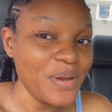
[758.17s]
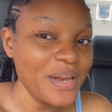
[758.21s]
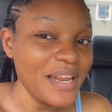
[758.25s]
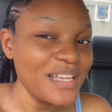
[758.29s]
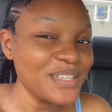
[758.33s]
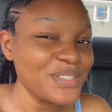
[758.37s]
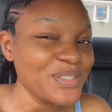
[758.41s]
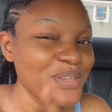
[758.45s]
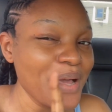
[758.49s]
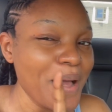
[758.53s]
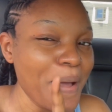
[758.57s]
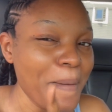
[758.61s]

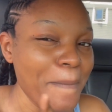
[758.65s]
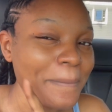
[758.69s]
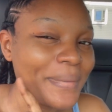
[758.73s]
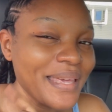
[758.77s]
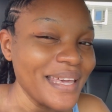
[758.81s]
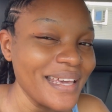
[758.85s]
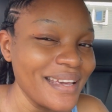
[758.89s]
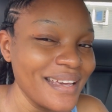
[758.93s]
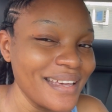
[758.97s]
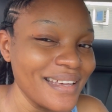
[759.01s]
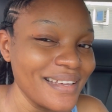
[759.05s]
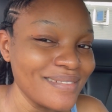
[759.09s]
let's go and make
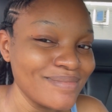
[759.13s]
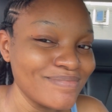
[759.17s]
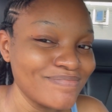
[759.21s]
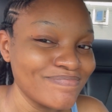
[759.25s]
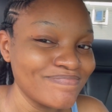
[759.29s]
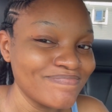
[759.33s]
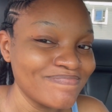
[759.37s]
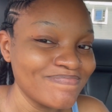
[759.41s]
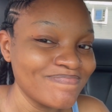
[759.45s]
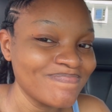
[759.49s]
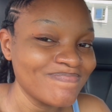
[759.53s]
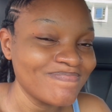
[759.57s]

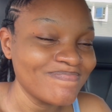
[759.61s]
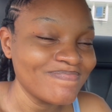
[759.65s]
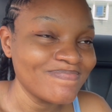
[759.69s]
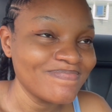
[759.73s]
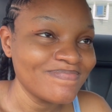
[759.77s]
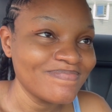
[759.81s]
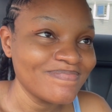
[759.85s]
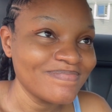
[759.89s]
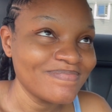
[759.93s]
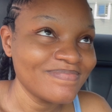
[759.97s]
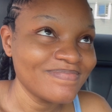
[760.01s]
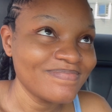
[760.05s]

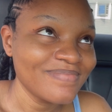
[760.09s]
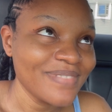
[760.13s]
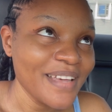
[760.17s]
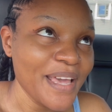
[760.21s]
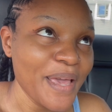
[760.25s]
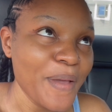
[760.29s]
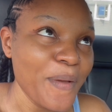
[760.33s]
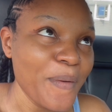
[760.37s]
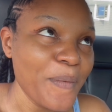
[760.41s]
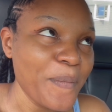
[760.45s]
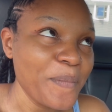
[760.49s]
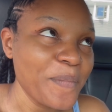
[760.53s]

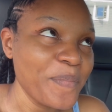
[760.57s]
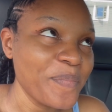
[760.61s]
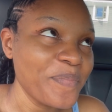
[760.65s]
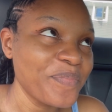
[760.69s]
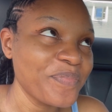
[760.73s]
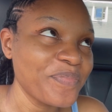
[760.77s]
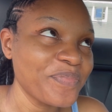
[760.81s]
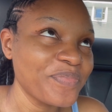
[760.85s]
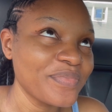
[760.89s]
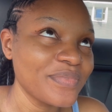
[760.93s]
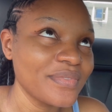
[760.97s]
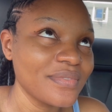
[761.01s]

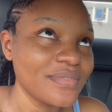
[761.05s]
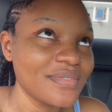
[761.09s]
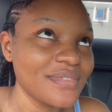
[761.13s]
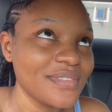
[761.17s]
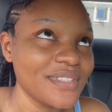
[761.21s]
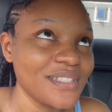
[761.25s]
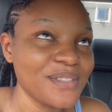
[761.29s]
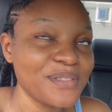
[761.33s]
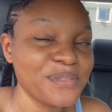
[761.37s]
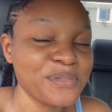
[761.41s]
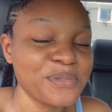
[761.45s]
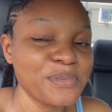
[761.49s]

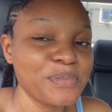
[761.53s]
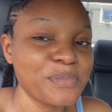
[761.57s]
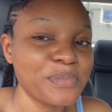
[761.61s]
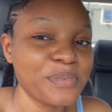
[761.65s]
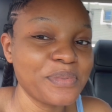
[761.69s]
the soup.